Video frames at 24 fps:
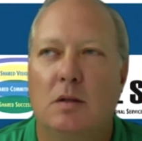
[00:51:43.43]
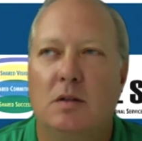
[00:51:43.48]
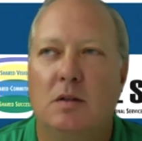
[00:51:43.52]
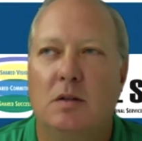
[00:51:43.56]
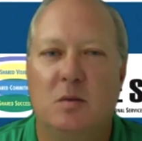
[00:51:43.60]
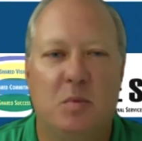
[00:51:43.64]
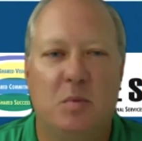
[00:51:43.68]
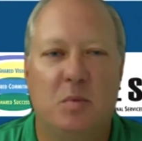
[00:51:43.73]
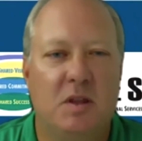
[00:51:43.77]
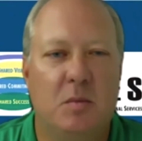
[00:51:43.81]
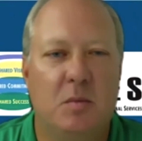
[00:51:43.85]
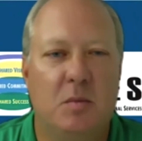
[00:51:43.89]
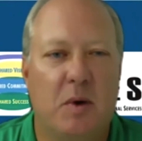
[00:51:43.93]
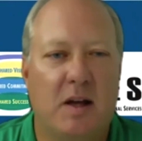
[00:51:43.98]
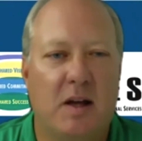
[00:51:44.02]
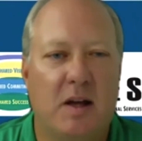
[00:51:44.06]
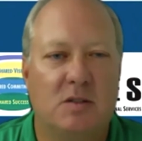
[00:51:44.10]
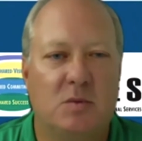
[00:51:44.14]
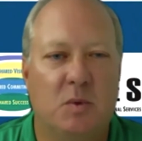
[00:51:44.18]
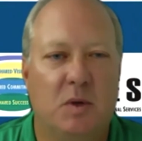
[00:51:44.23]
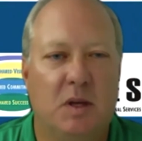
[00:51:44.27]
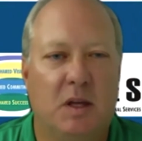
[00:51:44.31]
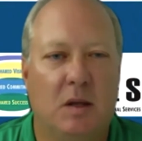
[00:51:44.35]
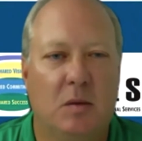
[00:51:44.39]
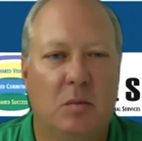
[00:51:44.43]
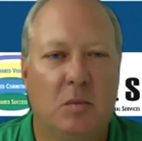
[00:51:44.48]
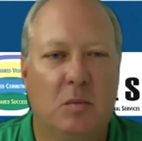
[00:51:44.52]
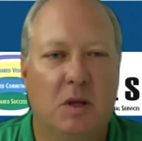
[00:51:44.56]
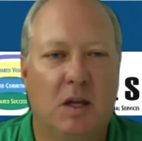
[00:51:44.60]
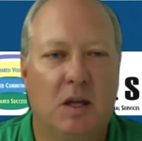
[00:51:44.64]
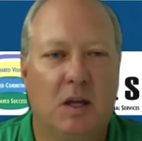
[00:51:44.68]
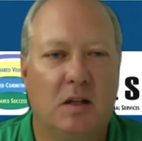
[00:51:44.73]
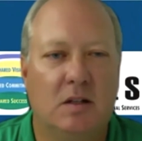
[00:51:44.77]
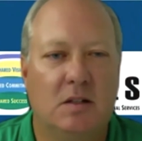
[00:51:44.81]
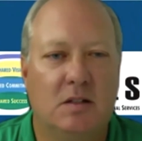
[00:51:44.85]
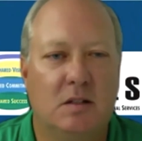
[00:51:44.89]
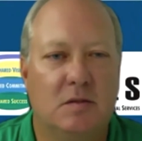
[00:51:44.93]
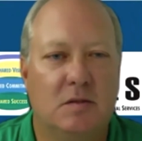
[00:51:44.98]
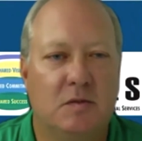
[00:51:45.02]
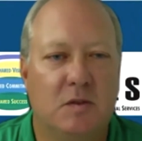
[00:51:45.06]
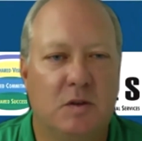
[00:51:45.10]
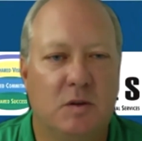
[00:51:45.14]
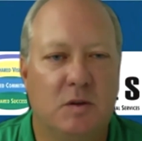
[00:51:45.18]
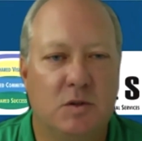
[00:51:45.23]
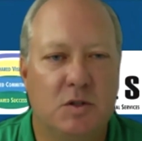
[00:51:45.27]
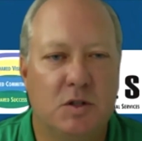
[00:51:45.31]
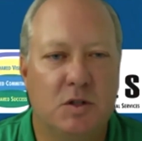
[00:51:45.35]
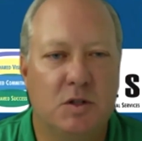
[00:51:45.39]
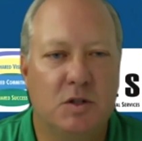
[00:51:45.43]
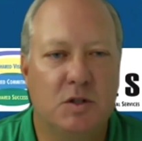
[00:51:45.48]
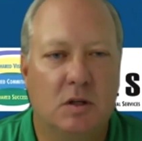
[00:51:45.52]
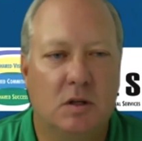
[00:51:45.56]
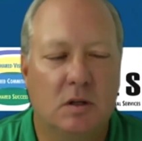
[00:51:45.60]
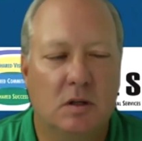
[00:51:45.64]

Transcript: the best we can be into the future.